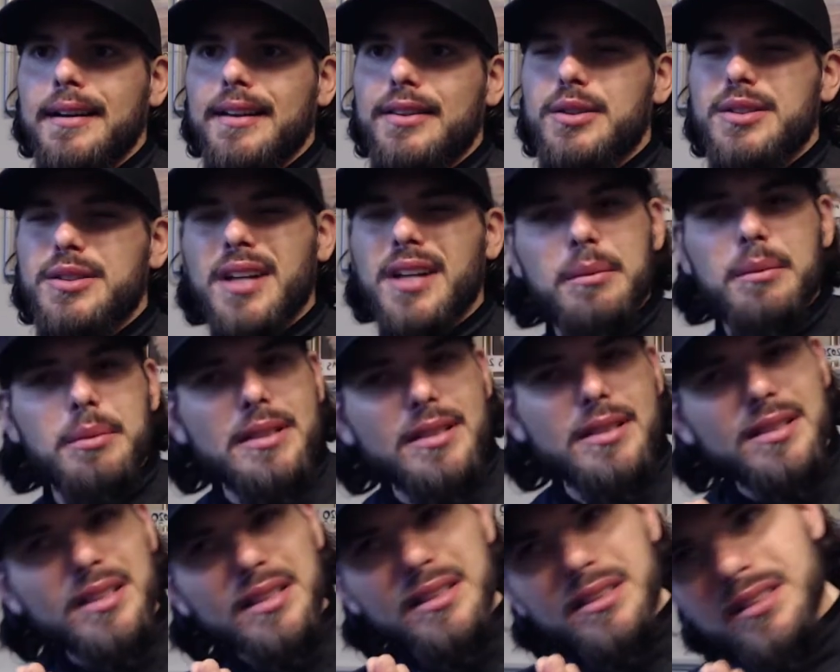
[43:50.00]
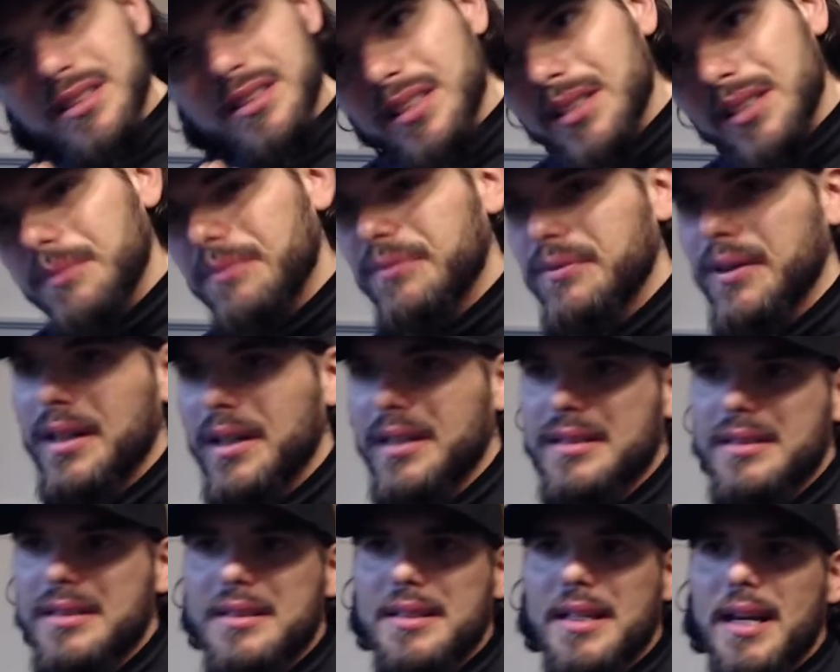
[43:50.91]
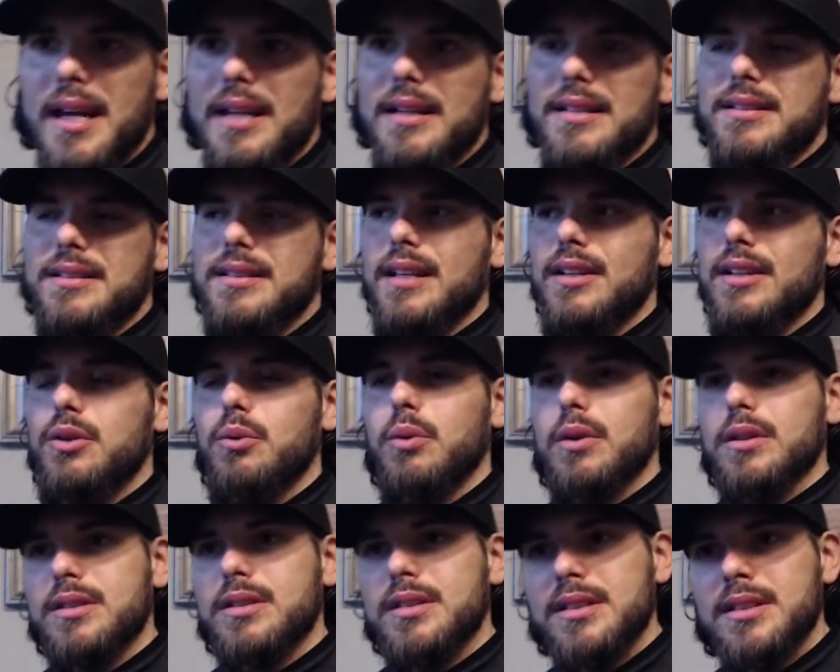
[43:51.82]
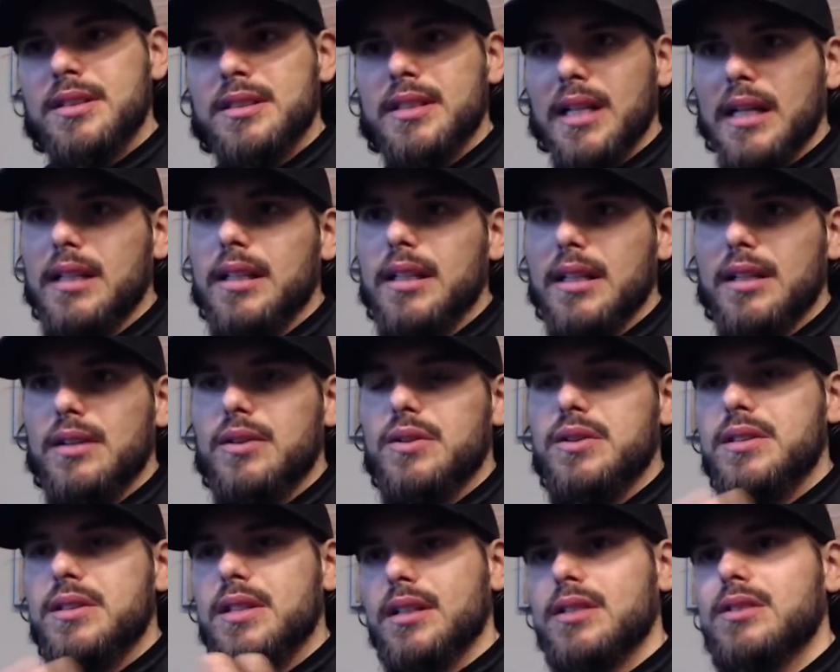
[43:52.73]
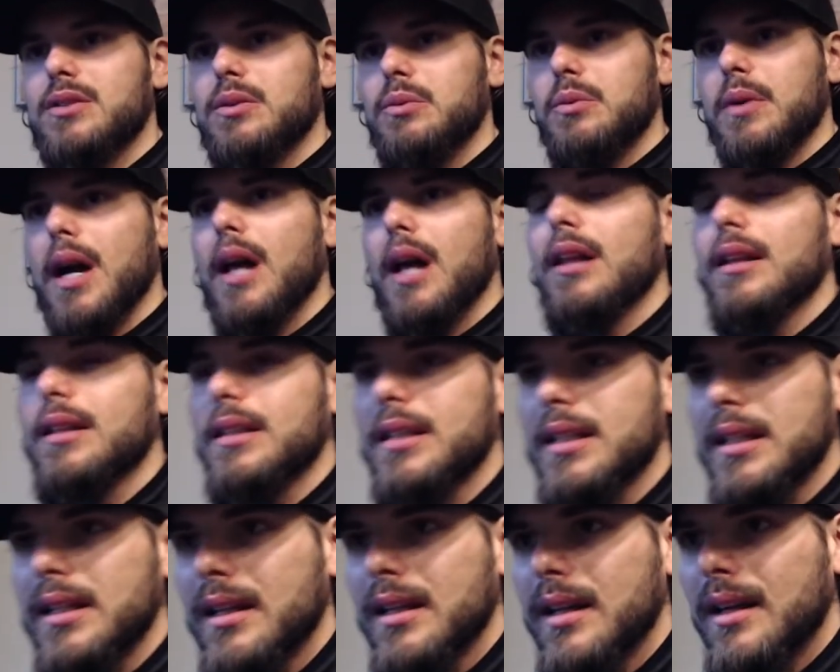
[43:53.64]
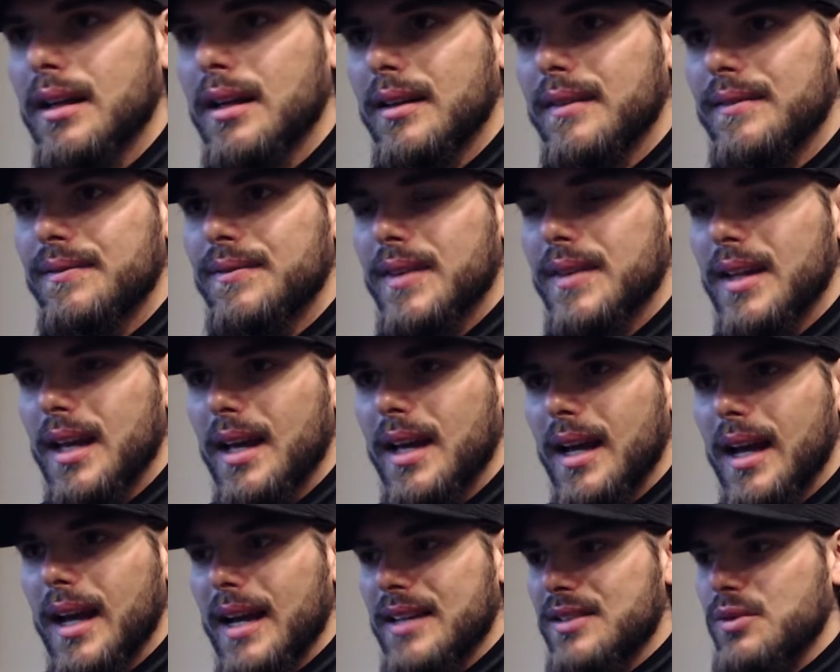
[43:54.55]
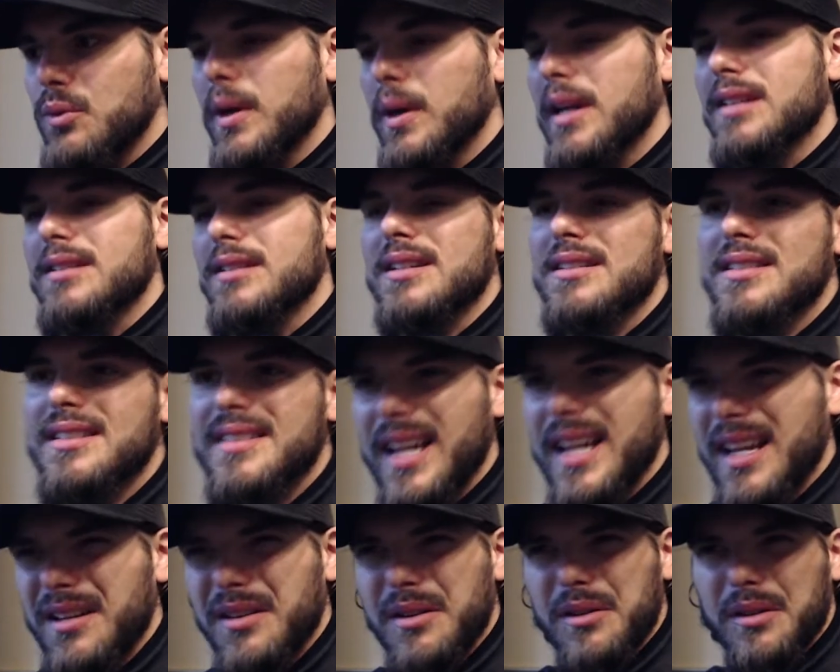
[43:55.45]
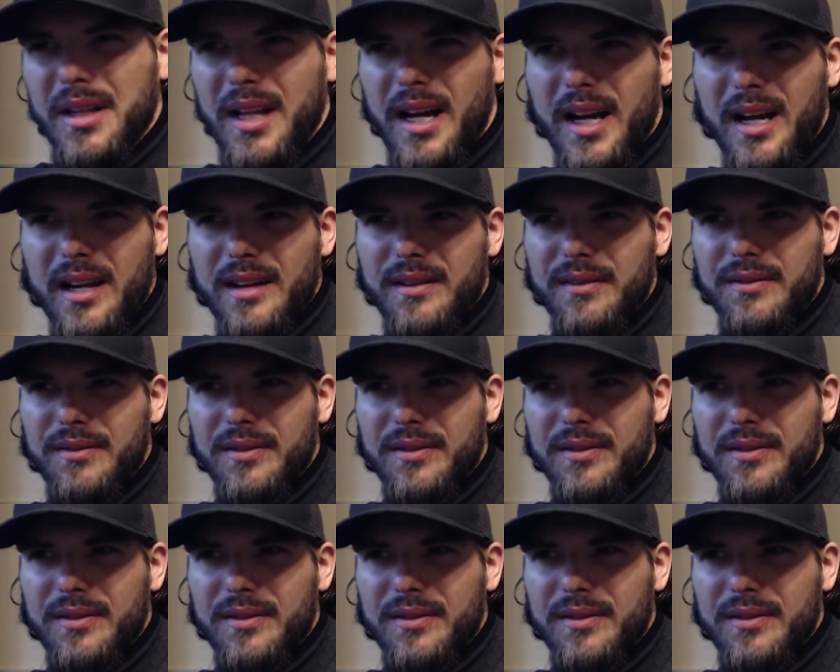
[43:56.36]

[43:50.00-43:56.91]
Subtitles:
There's gotta be such a deep fucking sadness that you are selling your sexuality as a way to sustain your life.